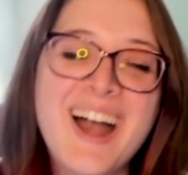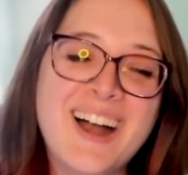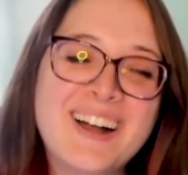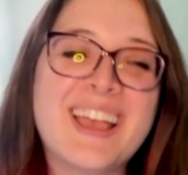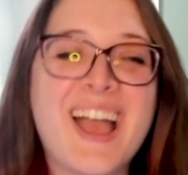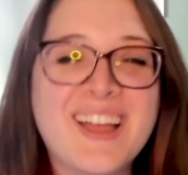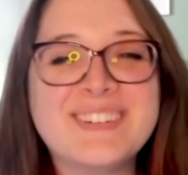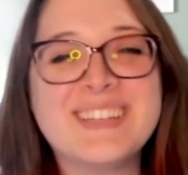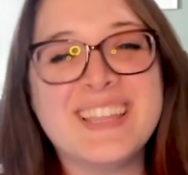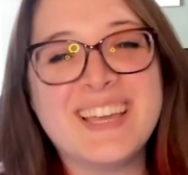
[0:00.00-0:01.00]
okay, I
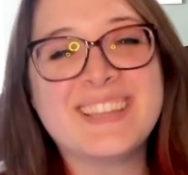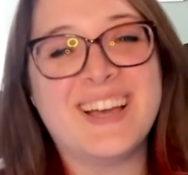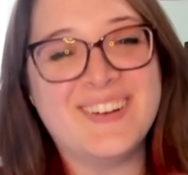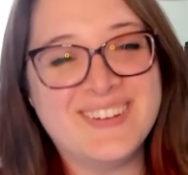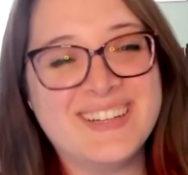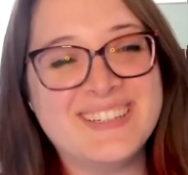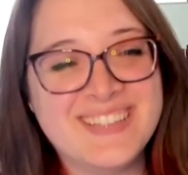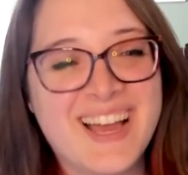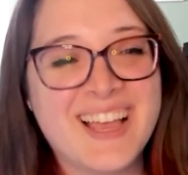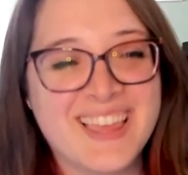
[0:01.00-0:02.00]
really like that one.
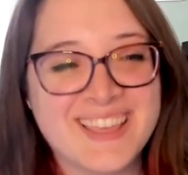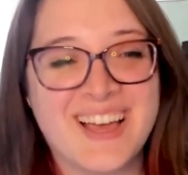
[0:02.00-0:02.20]
I like